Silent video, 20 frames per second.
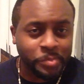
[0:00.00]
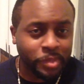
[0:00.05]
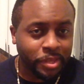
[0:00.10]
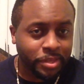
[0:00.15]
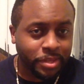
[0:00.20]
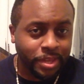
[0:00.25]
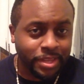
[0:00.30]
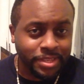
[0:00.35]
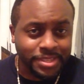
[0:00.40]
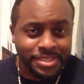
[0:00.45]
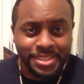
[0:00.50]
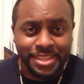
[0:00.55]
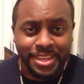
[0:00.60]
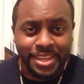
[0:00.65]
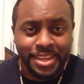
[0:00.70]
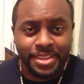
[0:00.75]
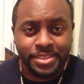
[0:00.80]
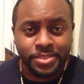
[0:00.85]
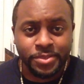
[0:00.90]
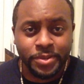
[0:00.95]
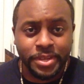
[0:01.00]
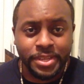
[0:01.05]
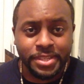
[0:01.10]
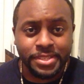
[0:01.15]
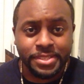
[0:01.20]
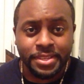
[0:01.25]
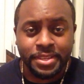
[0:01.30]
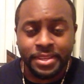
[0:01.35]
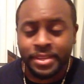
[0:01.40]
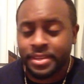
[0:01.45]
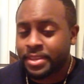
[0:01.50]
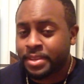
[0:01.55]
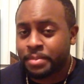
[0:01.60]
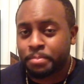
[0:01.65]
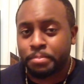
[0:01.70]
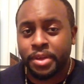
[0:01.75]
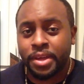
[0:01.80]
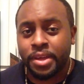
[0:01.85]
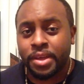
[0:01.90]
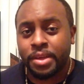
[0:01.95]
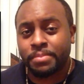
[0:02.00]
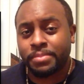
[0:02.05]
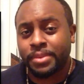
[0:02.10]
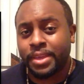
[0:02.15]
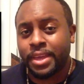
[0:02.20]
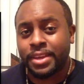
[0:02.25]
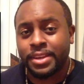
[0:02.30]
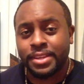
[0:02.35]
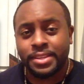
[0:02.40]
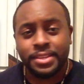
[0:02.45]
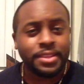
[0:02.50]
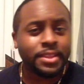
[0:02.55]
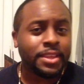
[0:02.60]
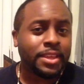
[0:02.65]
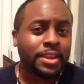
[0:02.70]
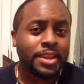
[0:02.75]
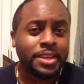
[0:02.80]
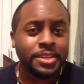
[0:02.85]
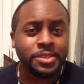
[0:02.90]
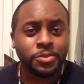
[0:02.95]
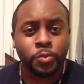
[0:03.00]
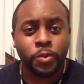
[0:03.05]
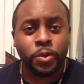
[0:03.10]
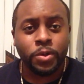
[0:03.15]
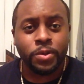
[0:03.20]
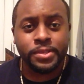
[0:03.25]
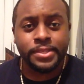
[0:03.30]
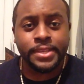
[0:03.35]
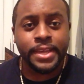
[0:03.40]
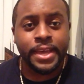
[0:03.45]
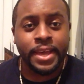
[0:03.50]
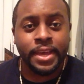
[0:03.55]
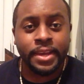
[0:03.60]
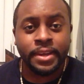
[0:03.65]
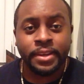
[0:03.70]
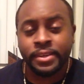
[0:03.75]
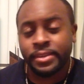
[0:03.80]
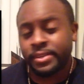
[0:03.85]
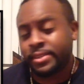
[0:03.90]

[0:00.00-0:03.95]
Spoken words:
You get to see DeAndre's mom kind of leaning against the wall, sad.